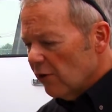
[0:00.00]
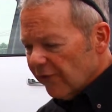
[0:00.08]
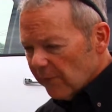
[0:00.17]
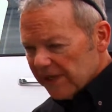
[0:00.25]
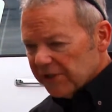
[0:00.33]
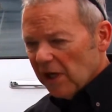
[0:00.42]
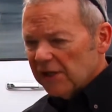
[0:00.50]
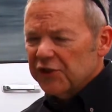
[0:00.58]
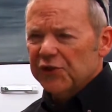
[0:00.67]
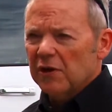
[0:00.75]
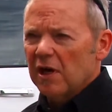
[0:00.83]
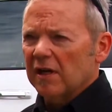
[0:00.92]
For my
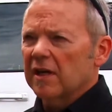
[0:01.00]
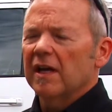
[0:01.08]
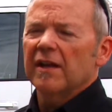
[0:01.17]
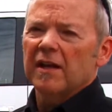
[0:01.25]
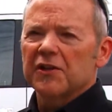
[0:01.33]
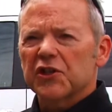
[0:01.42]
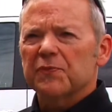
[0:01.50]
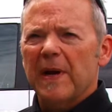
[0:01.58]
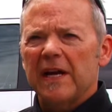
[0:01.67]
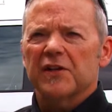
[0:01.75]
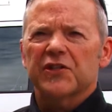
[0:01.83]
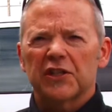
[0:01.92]
Dodge truck, it just
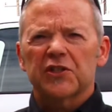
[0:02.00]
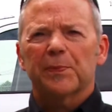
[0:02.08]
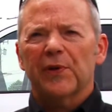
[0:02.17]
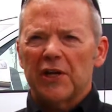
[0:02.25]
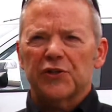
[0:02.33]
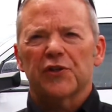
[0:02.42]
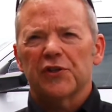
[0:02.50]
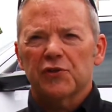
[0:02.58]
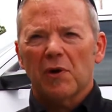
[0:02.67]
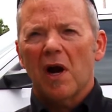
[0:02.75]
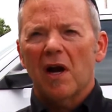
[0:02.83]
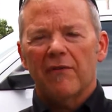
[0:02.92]
made it such a pleasure to
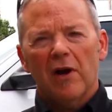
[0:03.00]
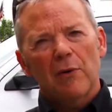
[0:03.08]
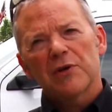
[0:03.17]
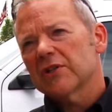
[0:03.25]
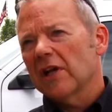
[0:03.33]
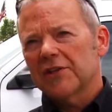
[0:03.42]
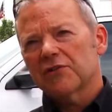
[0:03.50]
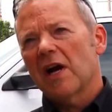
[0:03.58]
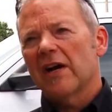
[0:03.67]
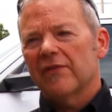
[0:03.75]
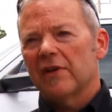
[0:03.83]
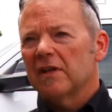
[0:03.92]
drive. I always like
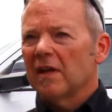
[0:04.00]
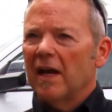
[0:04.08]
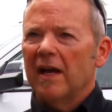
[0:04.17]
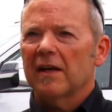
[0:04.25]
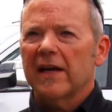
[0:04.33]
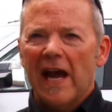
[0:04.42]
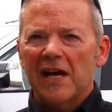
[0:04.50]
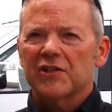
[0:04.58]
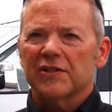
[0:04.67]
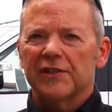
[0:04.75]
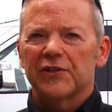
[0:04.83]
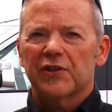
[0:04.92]
driving a
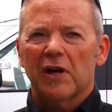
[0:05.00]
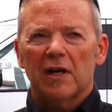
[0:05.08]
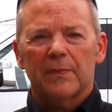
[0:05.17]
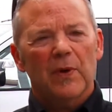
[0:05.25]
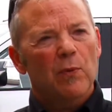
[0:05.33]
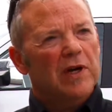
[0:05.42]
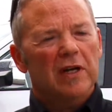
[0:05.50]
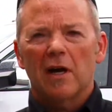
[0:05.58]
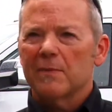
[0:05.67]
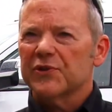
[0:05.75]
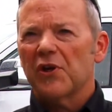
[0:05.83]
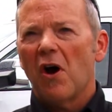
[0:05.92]
gasoline truck, but when it
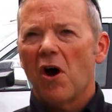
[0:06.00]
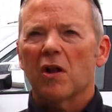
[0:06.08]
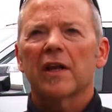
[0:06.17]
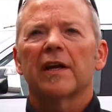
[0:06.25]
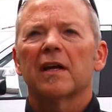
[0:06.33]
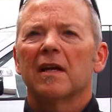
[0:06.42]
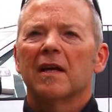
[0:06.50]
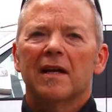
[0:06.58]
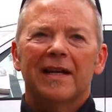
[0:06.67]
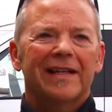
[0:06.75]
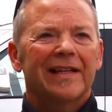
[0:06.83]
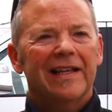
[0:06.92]
comes to hauling,
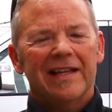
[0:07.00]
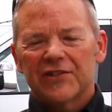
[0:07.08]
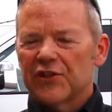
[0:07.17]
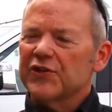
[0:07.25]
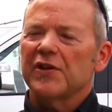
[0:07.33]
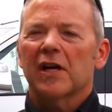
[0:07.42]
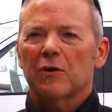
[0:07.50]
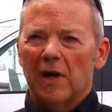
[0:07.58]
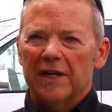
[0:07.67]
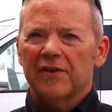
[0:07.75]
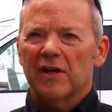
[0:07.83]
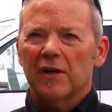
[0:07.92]
it's just not
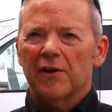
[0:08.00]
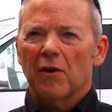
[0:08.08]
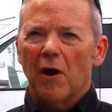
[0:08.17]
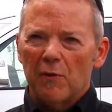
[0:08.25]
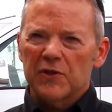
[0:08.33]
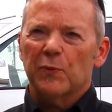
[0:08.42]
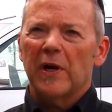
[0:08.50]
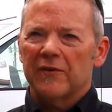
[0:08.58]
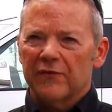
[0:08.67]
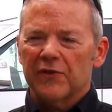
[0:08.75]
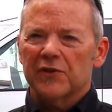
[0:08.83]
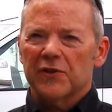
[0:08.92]
quite there. You're always
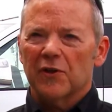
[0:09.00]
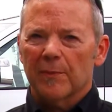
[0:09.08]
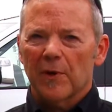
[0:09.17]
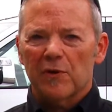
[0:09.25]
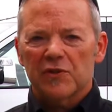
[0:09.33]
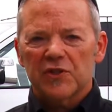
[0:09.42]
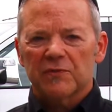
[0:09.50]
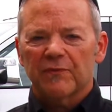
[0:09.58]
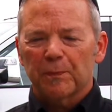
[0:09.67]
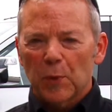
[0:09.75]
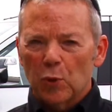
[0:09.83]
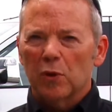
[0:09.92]
waiting for the turbo to
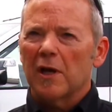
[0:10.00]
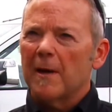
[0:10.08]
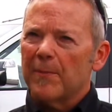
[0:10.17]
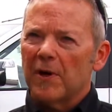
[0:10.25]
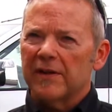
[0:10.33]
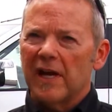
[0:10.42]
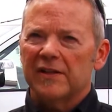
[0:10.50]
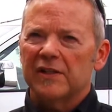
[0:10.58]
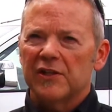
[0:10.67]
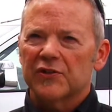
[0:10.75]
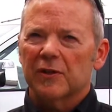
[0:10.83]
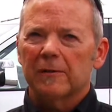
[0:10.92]
spool up on that
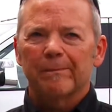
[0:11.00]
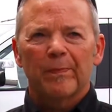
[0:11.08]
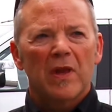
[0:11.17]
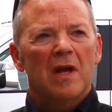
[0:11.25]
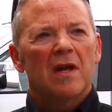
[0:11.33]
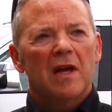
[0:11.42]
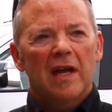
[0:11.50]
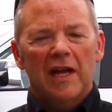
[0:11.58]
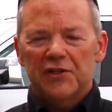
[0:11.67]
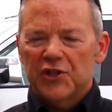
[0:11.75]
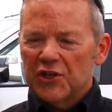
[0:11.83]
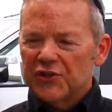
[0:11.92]
diesel.
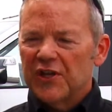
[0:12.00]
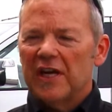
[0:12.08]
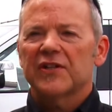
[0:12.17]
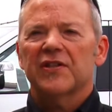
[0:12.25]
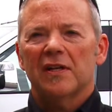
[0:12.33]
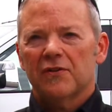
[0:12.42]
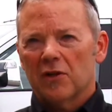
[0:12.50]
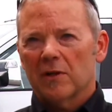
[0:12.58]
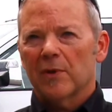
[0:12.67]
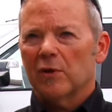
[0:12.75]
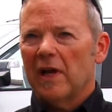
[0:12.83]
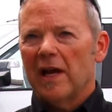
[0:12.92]
It just takes that
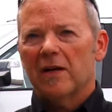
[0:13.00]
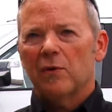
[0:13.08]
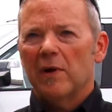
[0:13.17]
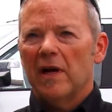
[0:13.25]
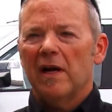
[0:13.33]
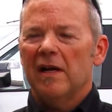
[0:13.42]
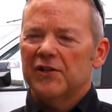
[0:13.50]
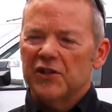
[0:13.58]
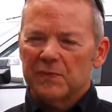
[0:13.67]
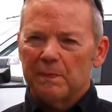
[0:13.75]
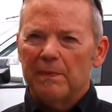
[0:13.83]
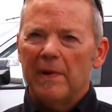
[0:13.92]
turbo lag away. It
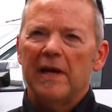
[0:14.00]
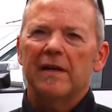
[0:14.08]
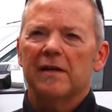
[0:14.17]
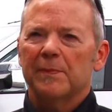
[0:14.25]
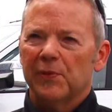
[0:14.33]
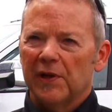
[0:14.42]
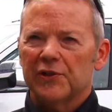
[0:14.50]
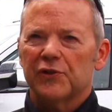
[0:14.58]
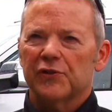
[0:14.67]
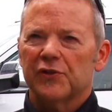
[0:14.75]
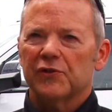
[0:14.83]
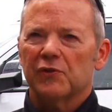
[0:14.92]
just made it a
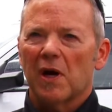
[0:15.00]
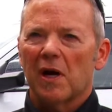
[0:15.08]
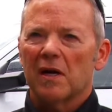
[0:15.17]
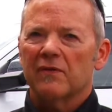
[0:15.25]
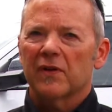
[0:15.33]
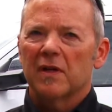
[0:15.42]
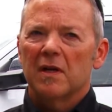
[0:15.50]
pleasure to drive.